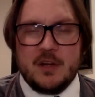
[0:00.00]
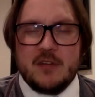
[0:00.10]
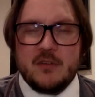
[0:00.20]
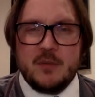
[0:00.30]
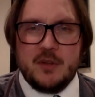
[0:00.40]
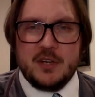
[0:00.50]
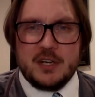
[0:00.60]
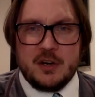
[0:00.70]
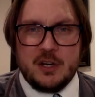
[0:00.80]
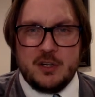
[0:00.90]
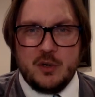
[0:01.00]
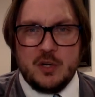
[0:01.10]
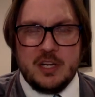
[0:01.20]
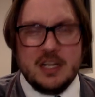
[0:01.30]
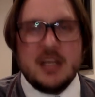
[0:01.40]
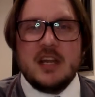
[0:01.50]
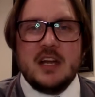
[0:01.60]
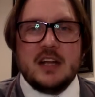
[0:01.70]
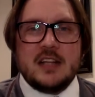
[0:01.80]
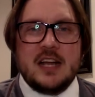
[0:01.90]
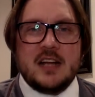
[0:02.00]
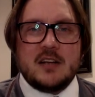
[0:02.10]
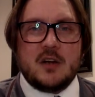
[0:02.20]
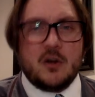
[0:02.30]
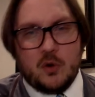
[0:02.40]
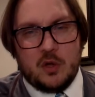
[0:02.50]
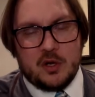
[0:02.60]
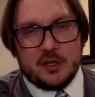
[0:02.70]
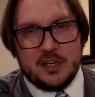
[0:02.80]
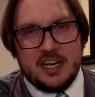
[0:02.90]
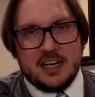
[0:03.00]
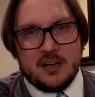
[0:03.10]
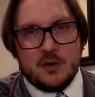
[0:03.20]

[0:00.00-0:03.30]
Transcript: off of military duty that are no longer needed.